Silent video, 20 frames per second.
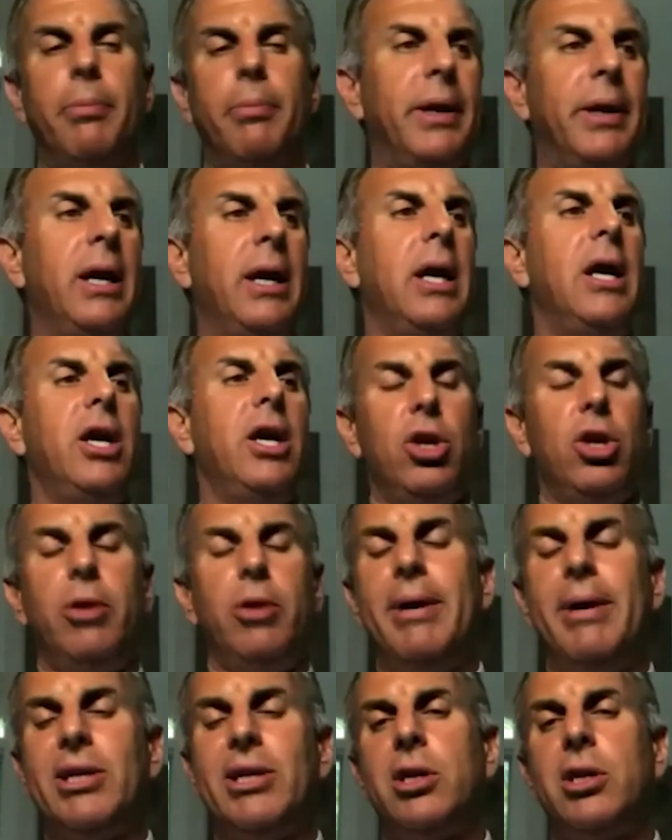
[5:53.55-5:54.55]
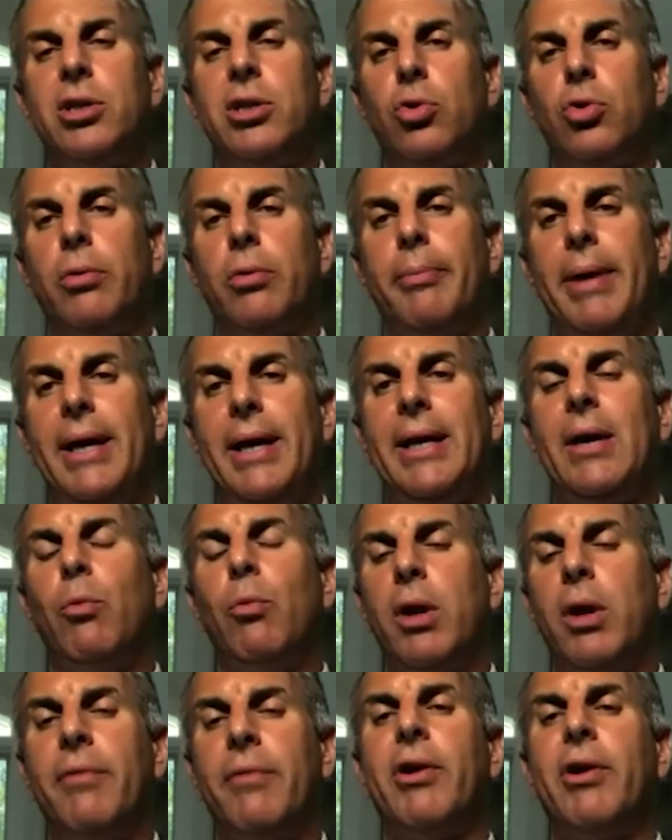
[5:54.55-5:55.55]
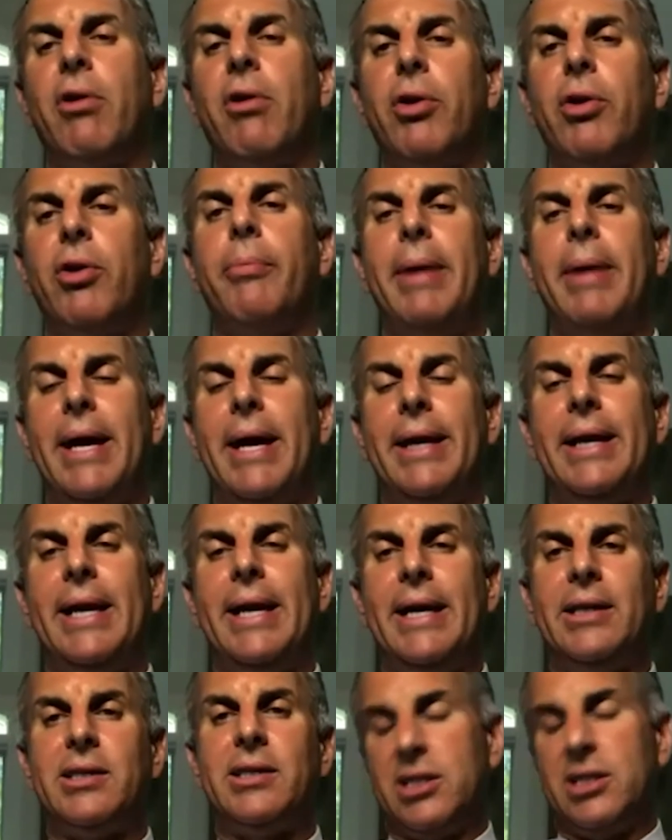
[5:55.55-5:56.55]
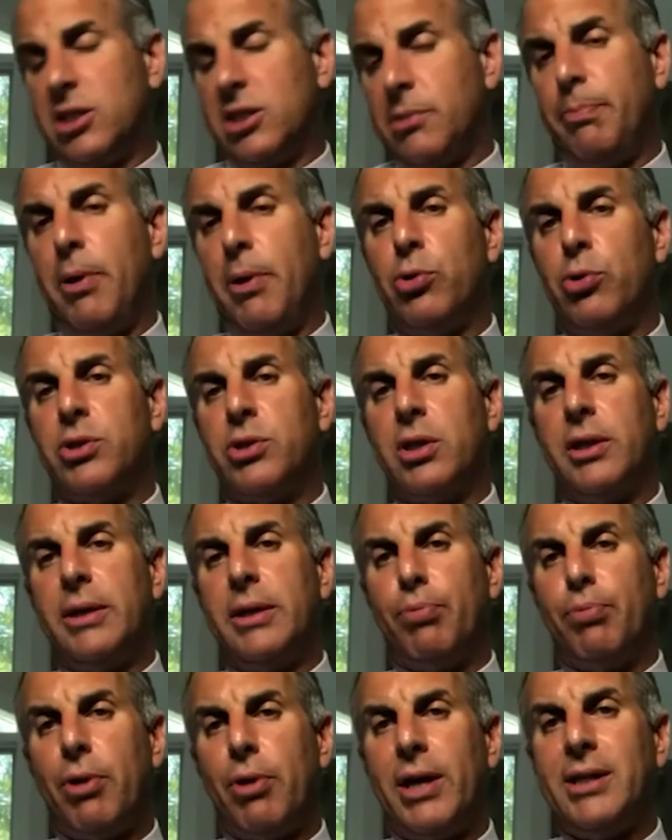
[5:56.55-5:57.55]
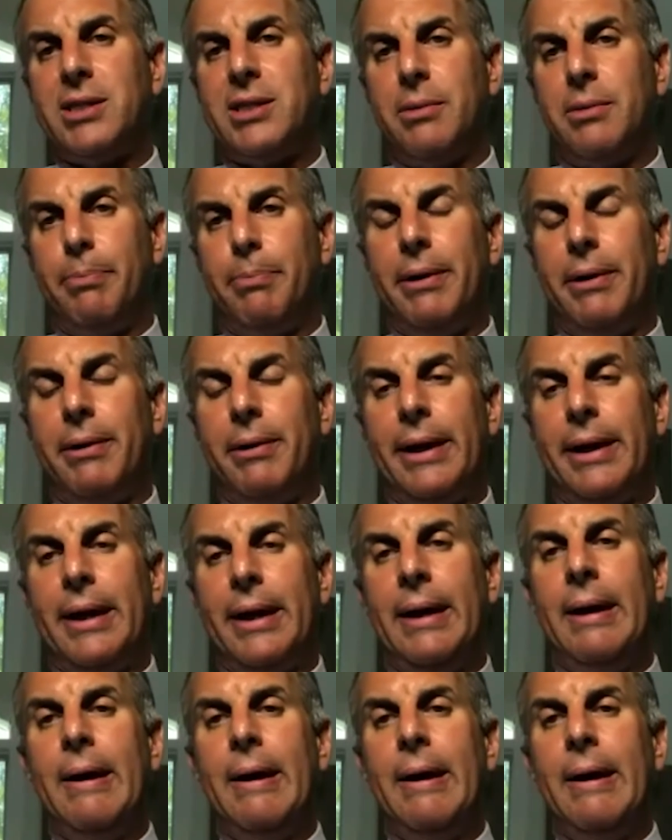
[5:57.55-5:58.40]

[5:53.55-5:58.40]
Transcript: But you mentioned a dual mandate. One of their other mandates is supposedly price stability.